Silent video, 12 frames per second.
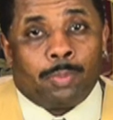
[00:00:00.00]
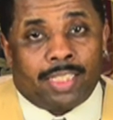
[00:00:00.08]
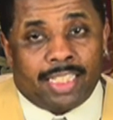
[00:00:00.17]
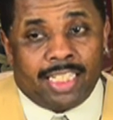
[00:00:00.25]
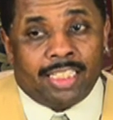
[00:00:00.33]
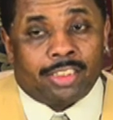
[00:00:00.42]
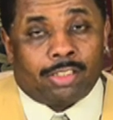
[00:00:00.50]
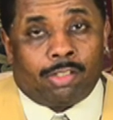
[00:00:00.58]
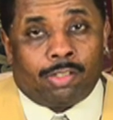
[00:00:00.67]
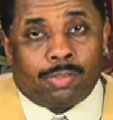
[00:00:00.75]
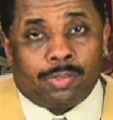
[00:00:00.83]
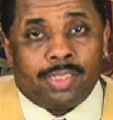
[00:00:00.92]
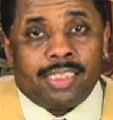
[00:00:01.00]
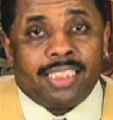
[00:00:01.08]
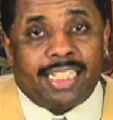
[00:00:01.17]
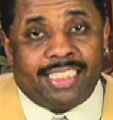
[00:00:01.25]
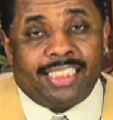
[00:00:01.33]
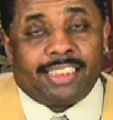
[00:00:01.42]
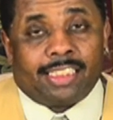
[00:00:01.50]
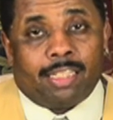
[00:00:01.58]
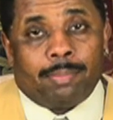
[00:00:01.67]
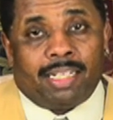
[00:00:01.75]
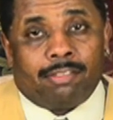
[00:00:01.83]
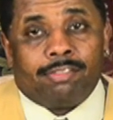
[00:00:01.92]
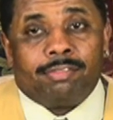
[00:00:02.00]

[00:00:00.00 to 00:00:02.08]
within us all that needs to come out.